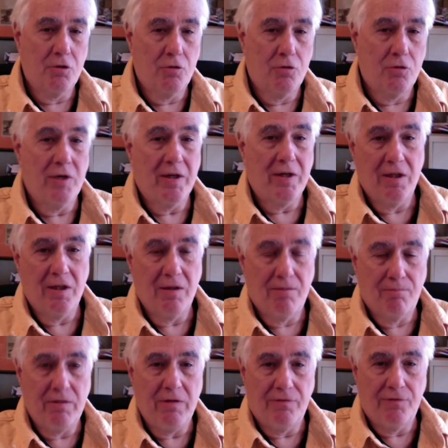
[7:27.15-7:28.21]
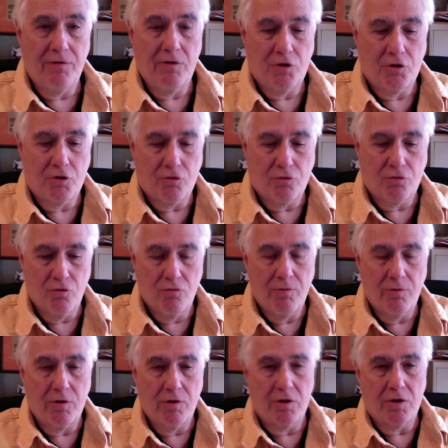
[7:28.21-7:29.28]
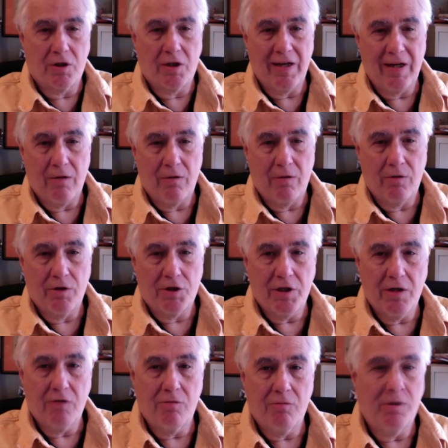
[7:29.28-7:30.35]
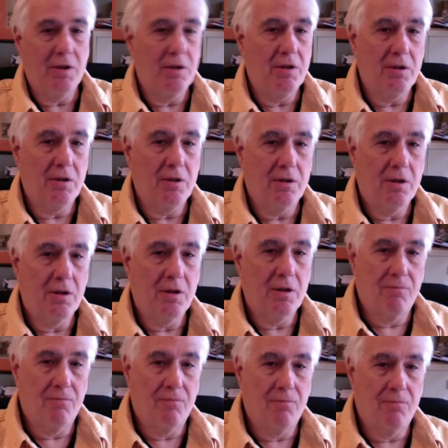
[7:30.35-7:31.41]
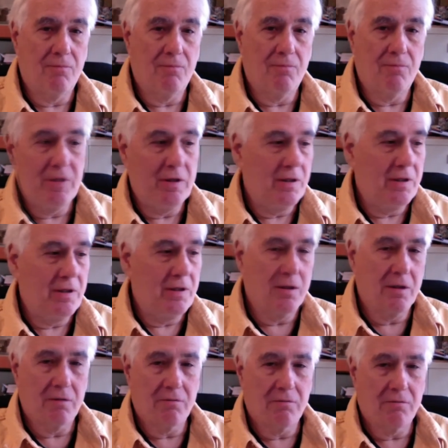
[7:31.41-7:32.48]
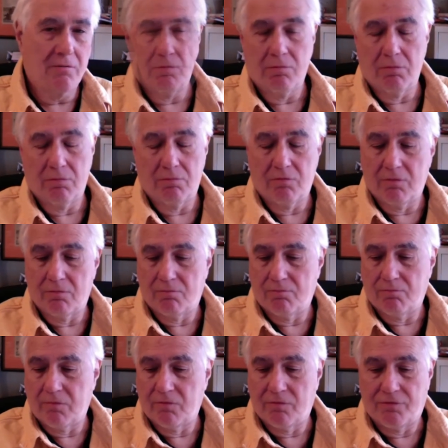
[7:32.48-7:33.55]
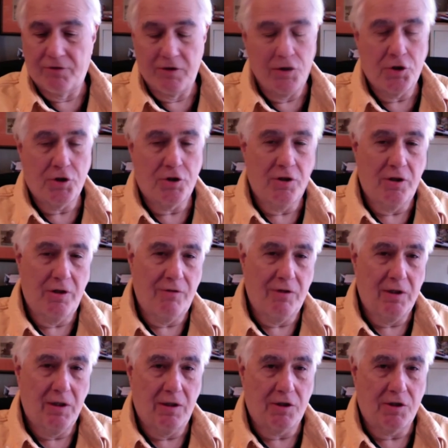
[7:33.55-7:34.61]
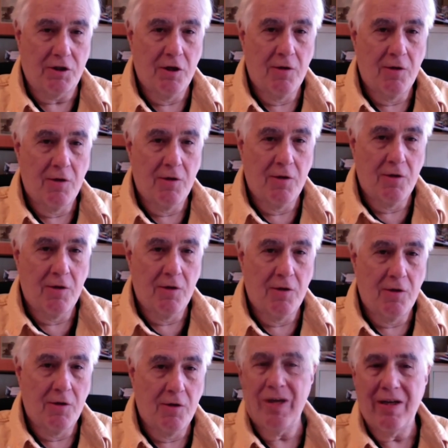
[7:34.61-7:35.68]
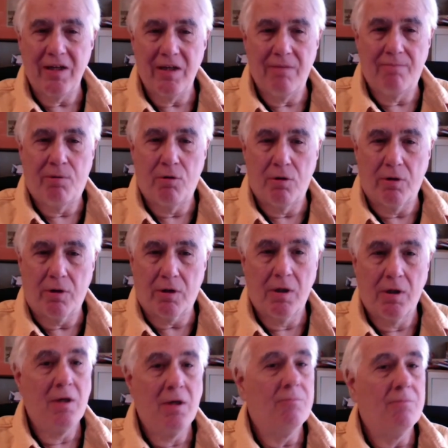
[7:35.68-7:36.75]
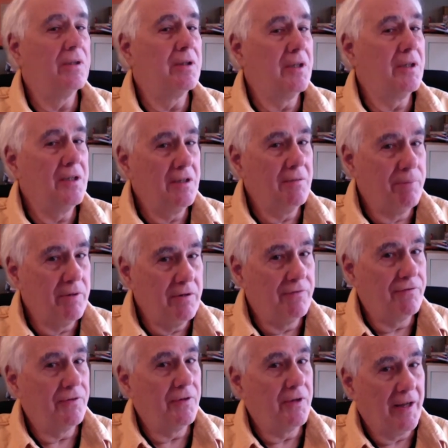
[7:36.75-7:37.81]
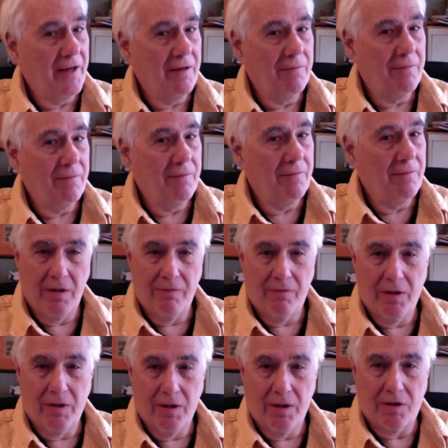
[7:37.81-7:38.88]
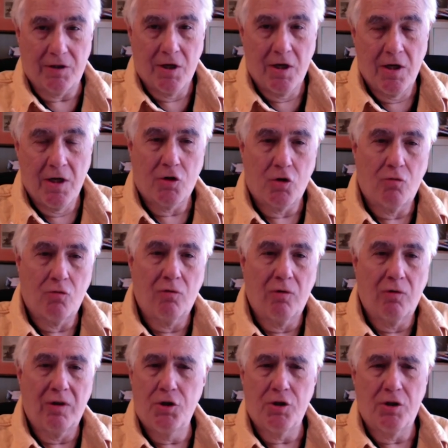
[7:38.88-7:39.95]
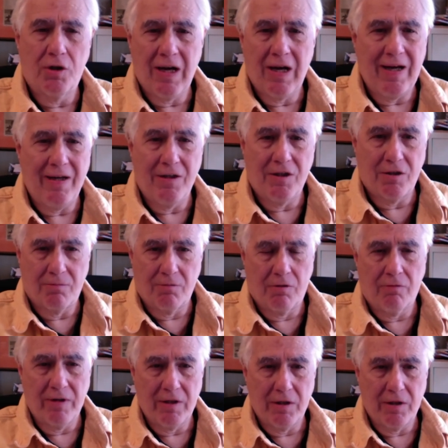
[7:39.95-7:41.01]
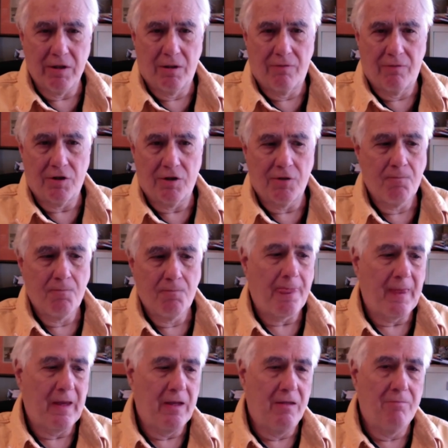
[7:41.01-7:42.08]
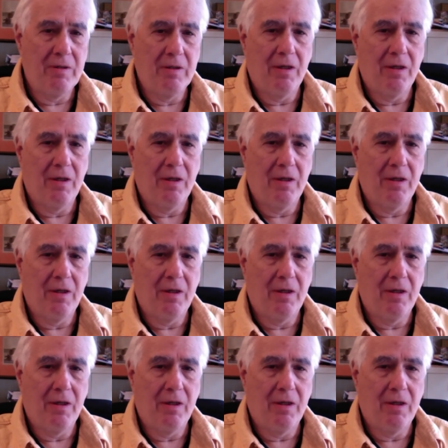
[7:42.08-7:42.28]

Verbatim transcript: They do not eat beef. It is true because the cow is sacred, but they eat lamb and they eat fish and everything else. Muslims do not eat pork, but they eat beef and lamb and everything else. So religion guides a great deal of this.